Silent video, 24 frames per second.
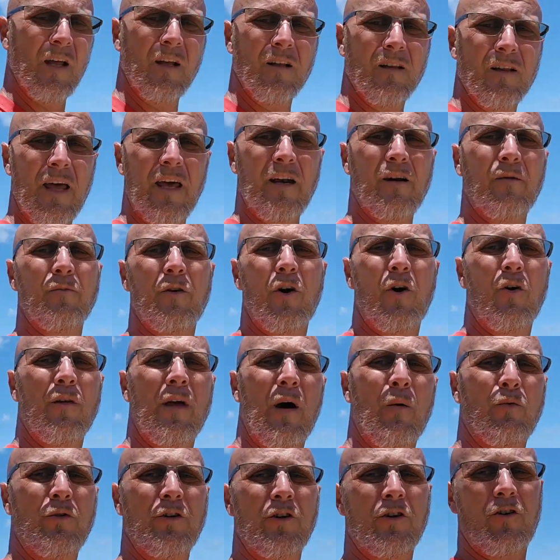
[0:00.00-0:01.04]
let them know
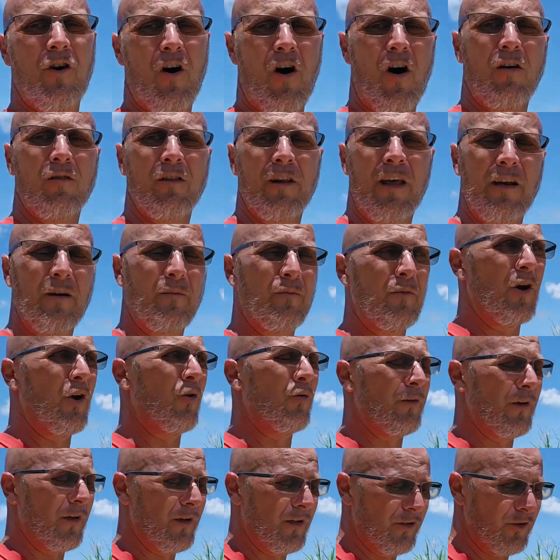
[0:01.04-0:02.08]
that when you call. Let them
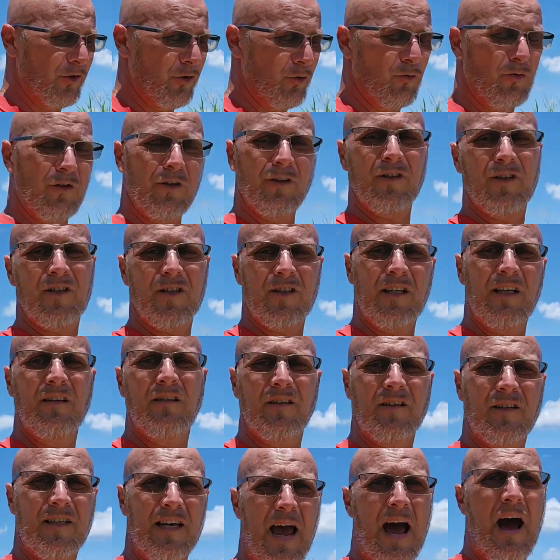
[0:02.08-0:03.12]
know that you can see
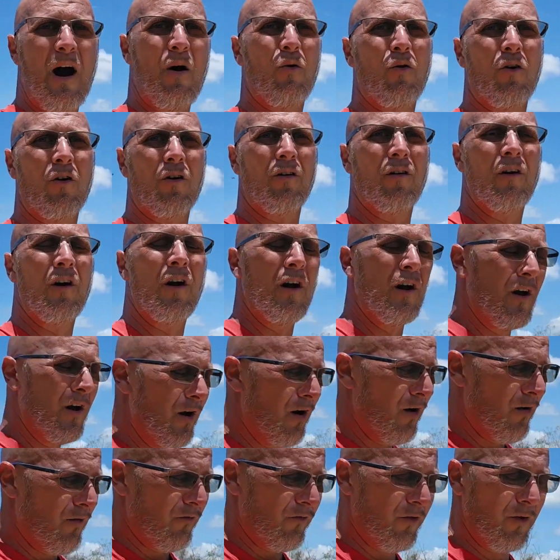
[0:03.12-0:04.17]
the tower
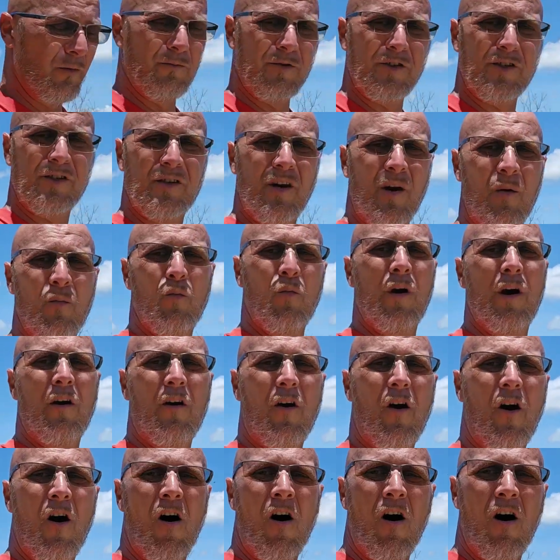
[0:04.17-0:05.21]
from
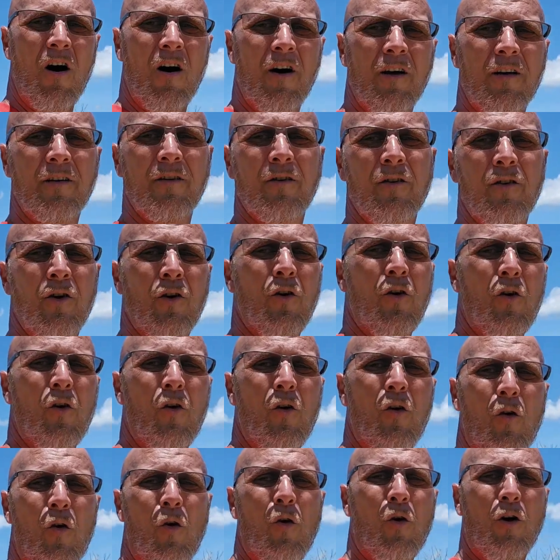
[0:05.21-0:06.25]
somewhere on
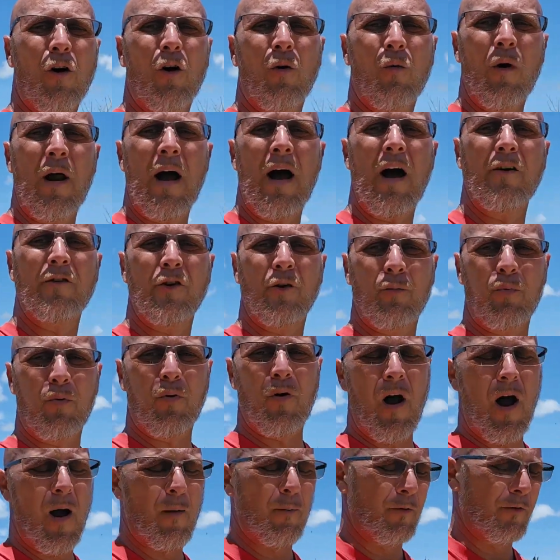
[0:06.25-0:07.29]
or around your
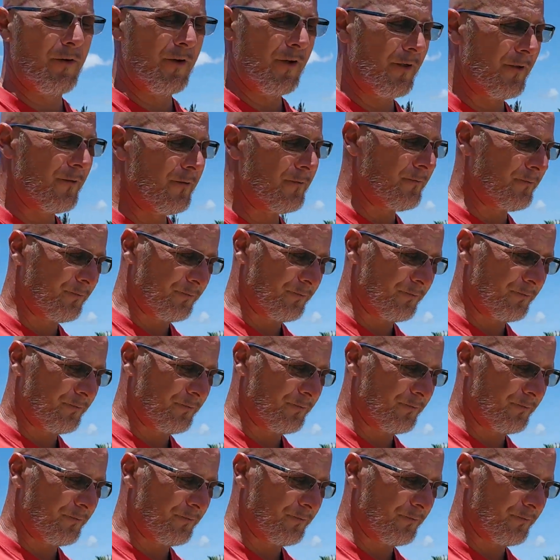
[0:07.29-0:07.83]
property.